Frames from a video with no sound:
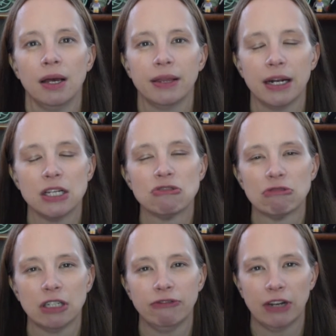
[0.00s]
that is
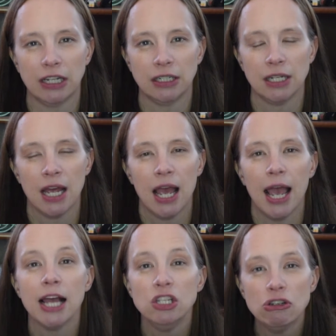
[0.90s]
really fun.
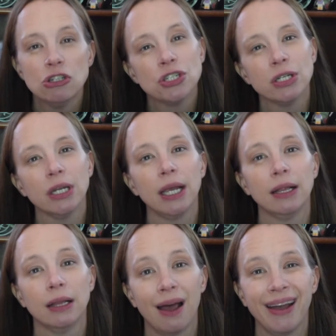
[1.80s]
And usually
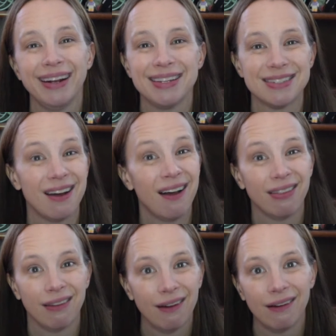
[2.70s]
the line is
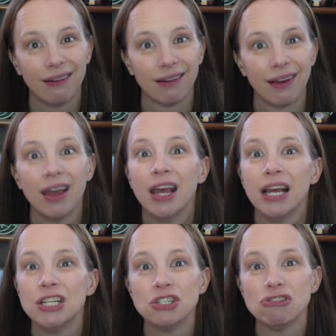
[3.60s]
not long.
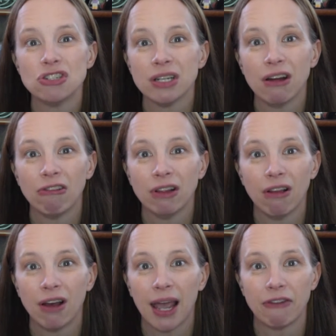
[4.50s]
It's usually only
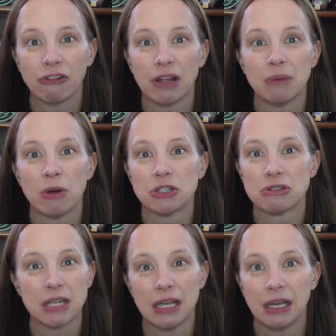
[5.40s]
long after like
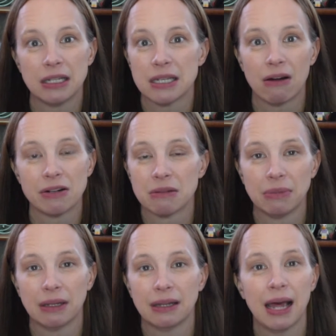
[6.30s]
Monsters Inc. gets out or
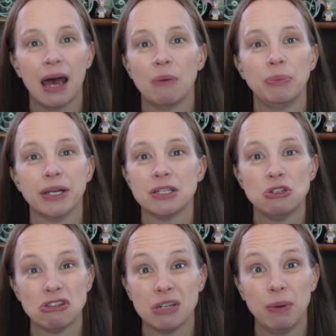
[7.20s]
something like that, because
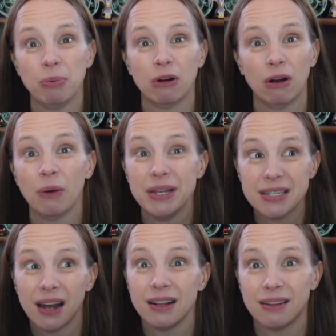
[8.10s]
usually people don't know. He's
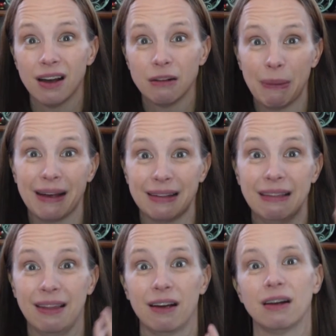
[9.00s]
kind of tucked back
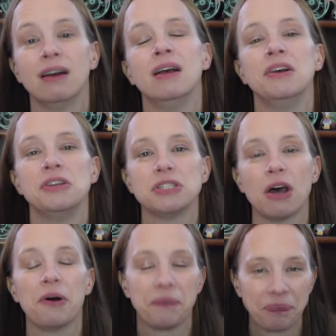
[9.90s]
in there.
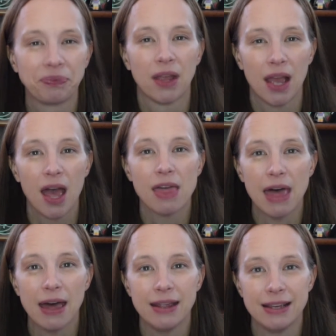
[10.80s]
So
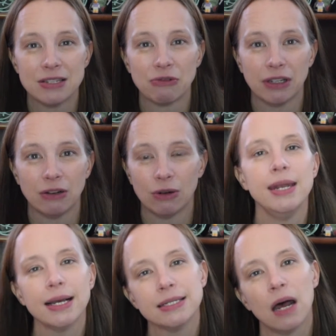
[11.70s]
that is really cool.
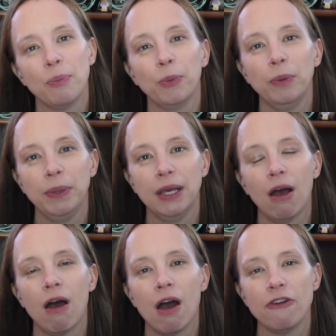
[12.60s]
Next up would be
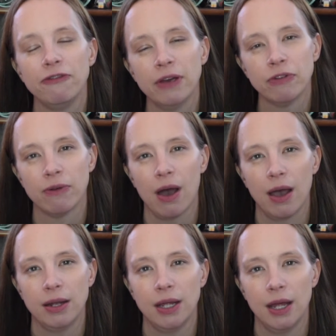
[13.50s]
our favorite
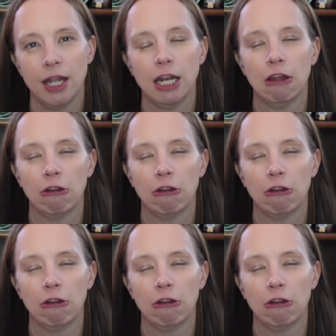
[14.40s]
ride in